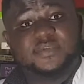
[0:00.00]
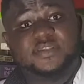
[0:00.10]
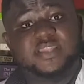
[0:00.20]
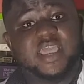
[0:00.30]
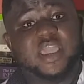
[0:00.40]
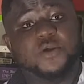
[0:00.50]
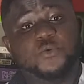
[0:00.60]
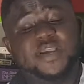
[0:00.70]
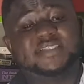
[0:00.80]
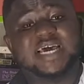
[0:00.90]
the
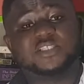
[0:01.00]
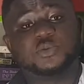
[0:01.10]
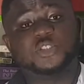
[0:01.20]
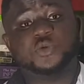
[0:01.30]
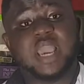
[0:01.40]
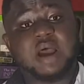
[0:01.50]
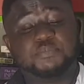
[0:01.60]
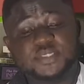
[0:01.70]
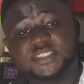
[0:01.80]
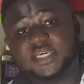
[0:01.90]
rate at which you
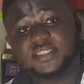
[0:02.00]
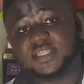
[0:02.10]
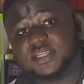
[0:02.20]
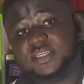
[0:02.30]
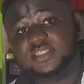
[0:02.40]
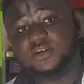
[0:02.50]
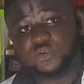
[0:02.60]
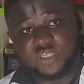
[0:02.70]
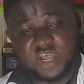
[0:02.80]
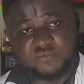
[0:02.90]
appreciate the
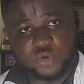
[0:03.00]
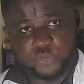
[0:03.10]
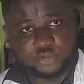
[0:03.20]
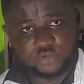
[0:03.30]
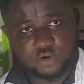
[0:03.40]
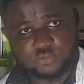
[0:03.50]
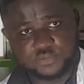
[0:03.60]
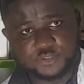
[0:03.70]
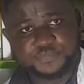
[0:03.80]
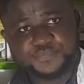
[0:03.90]
details that have been
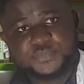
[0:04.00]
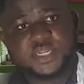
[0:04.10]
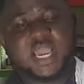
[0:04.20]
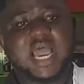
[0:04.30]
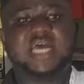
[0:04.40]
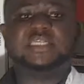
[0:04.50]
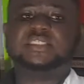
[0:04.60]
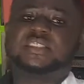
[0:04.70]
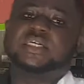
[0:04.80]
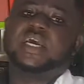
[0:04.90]
resolved.
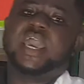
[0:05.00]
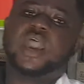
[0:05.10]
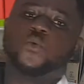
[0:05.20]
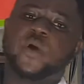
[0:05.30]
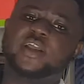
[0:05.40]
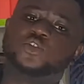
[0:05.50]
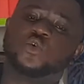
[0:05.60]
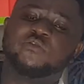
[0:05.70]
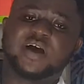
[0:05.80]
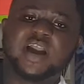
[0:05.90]
And a way to
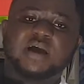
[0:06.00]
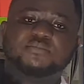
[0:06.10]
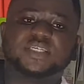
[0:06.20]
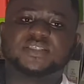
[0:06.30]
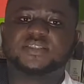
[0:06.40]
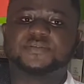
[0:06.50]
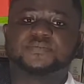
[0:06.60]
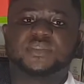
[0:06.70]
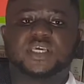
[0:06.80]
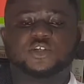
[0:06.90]
overcome this
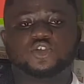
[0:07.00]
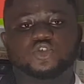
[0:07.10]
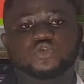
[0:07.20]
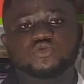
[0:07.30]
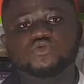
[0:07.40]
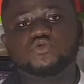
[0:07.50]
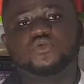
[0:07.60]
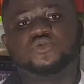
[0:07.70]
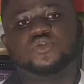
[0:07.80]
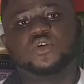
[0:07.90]
is through
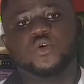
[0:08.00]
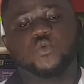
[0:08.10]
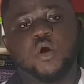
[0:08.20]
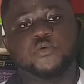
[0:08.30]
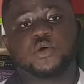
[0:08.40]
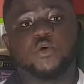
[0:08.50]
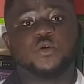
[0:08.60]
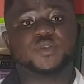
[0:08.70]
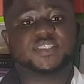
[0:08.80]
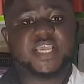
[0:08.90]
what we
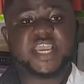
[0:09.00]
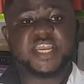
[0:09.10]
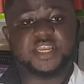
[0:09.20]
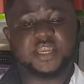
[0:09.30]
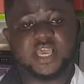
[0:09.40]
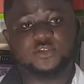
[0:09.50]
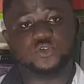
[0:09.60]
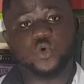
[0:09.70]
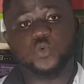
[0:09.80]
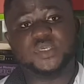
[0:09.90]
call staining. And so
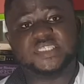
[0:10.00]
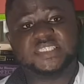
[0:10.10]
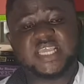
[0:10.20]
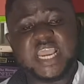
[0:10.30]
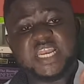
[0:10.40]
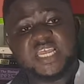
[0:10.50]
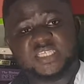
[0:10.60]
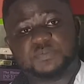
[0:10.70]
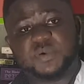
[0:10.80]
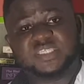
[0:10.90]
we stain the
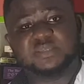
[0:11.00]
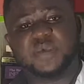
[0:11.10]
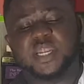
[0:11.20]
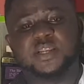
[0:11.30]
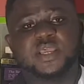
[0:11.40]
specimen